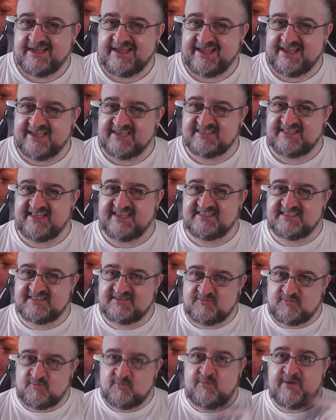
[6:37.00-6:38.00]
this
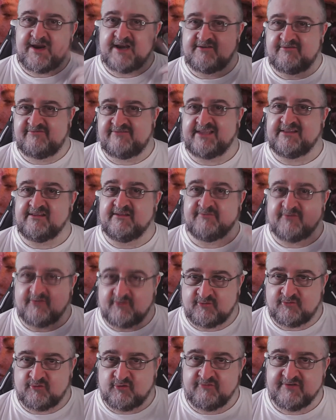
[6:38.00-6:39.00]
weird thing that
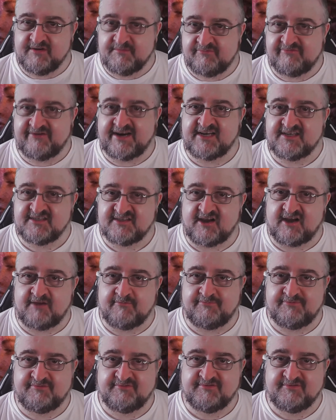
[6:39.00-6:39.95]
Verhoeven brings up